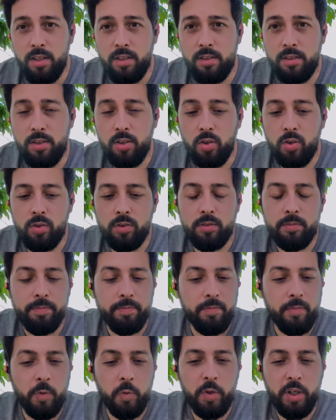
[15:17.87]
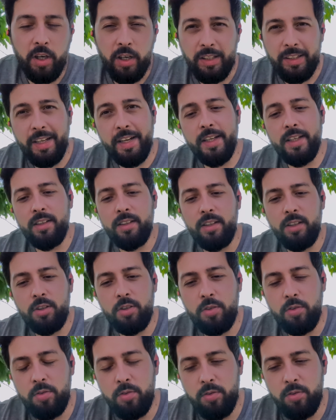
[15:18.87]
So we are likely
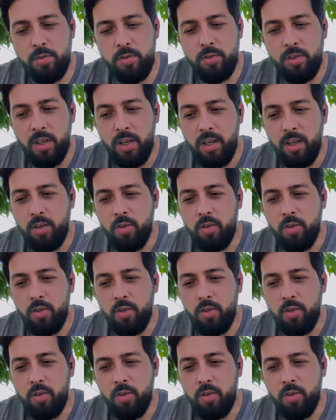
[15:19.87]
to